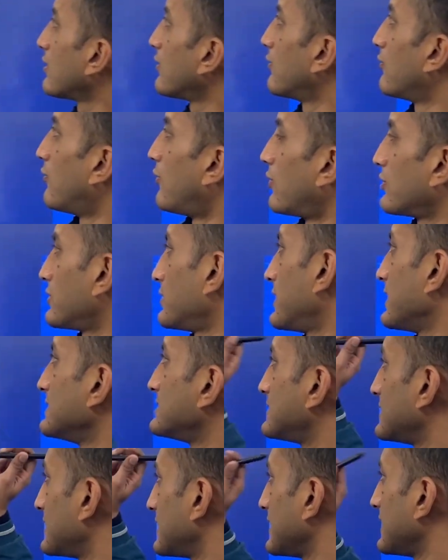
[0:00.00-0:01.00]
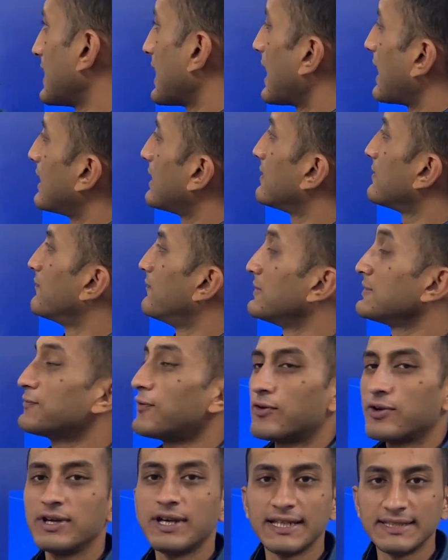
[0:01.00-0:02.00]
water density, and with
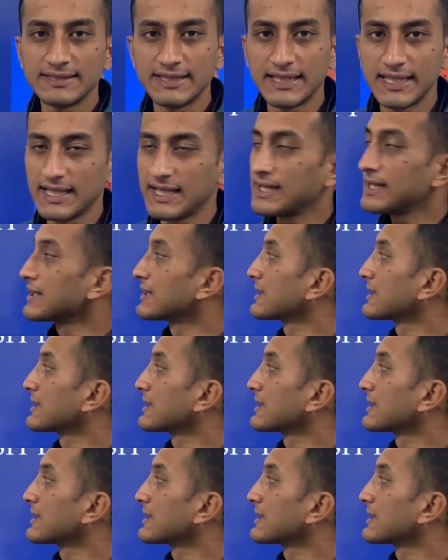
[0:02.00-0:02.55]
water density